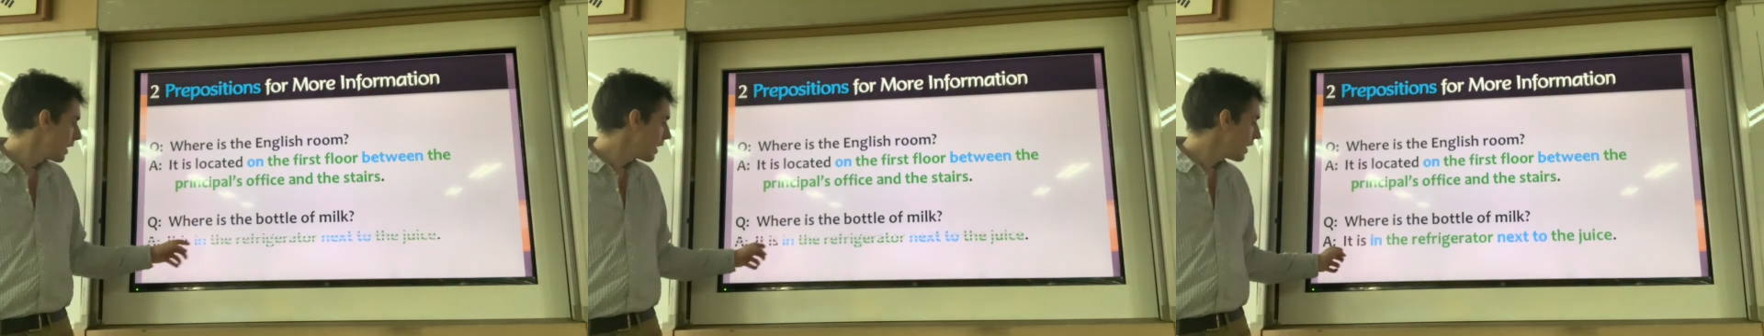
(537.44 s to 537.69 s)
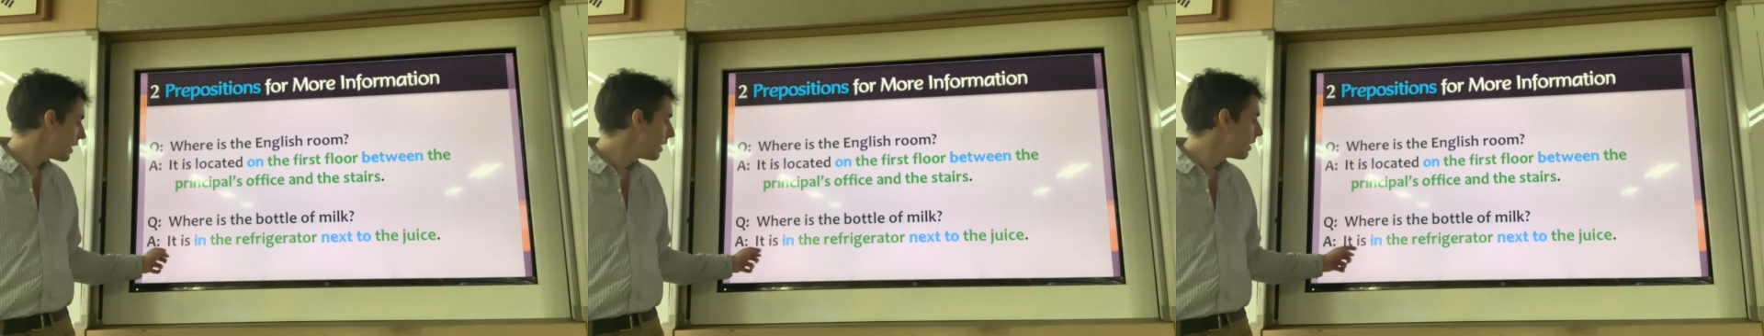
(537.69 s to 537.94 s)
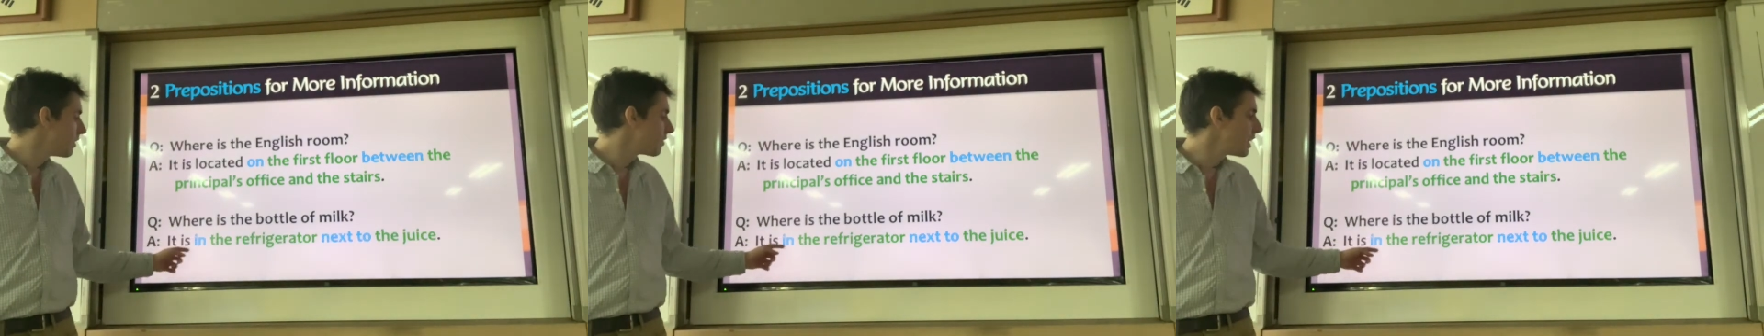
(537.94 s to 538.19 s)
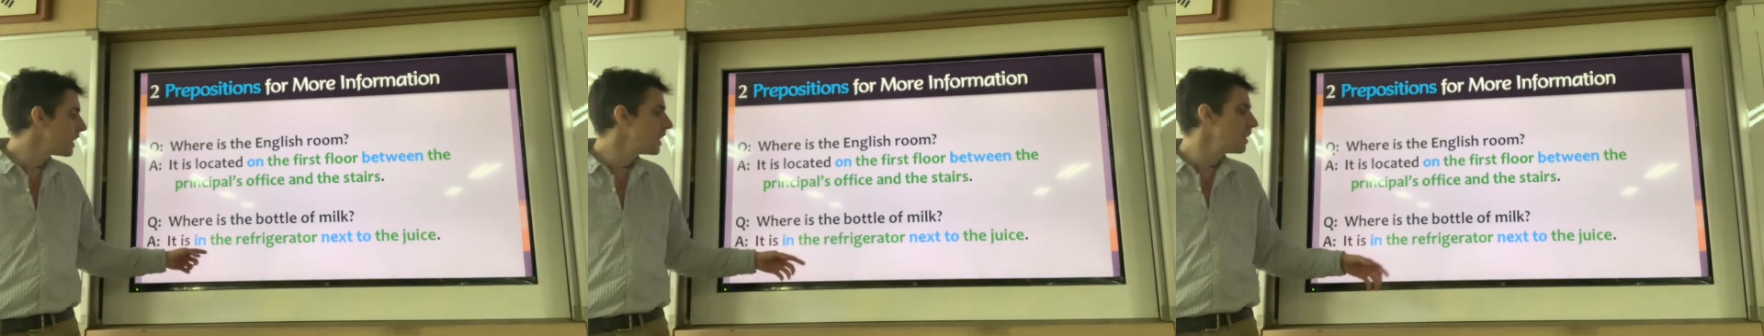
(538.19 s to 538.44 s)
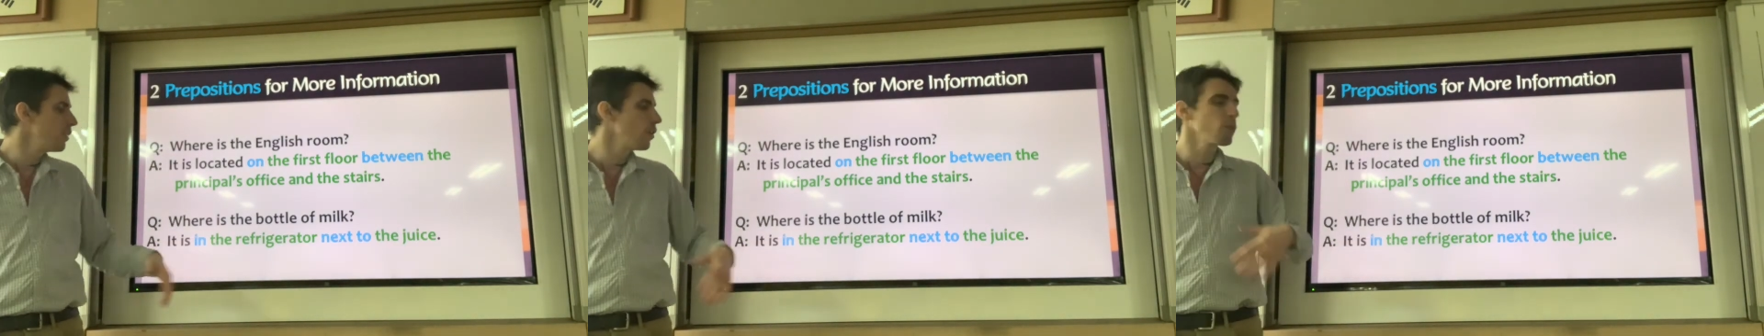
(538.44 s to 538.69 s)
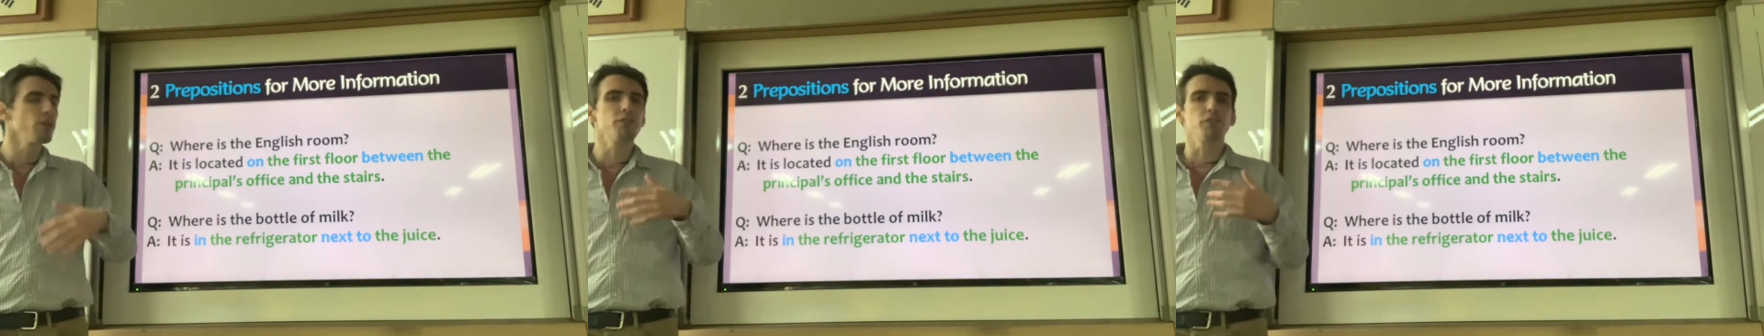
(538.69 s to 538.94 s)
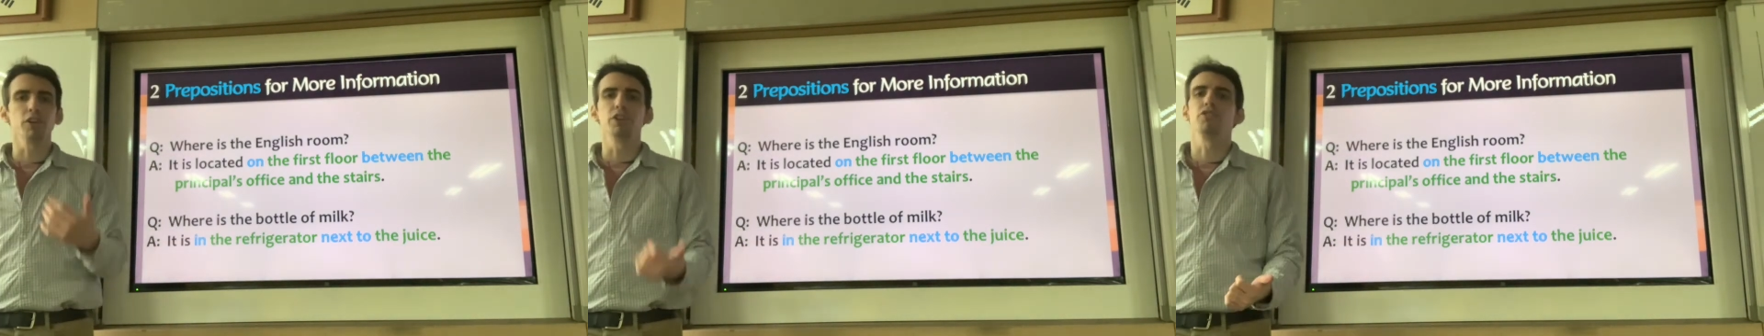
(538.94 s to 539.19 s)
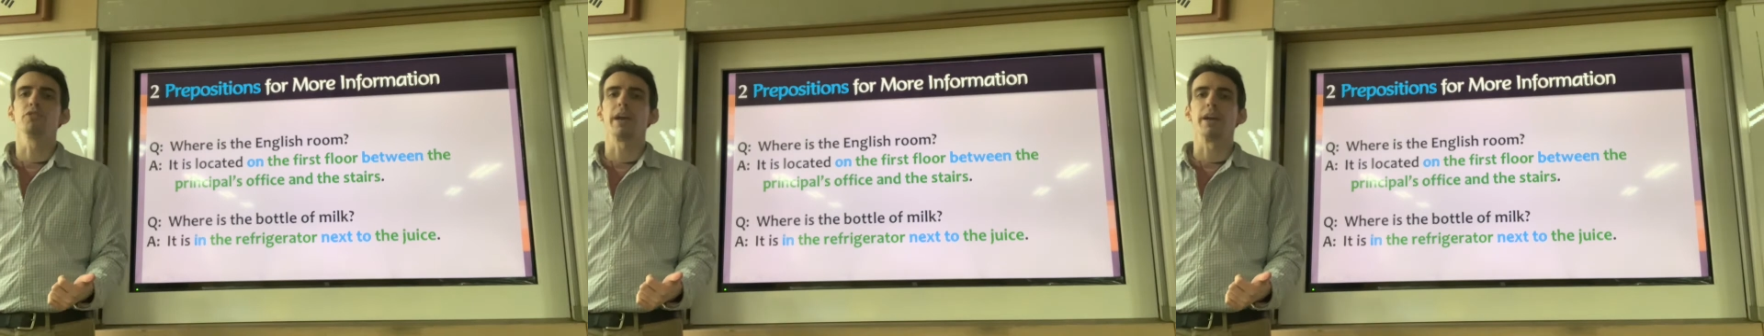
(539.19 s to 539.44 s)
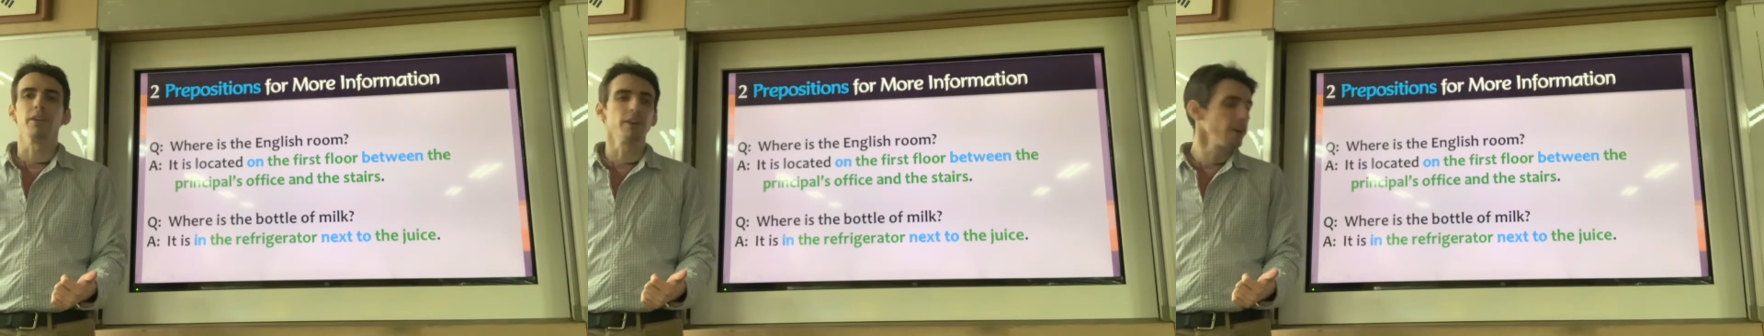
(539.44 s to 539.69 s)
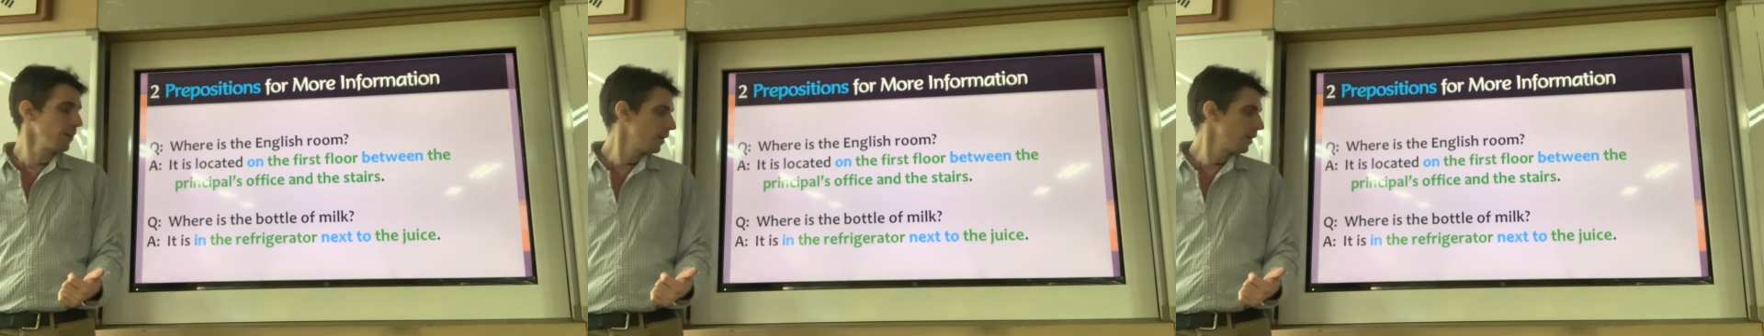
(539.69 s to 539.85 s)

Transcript: It is in the refrigerator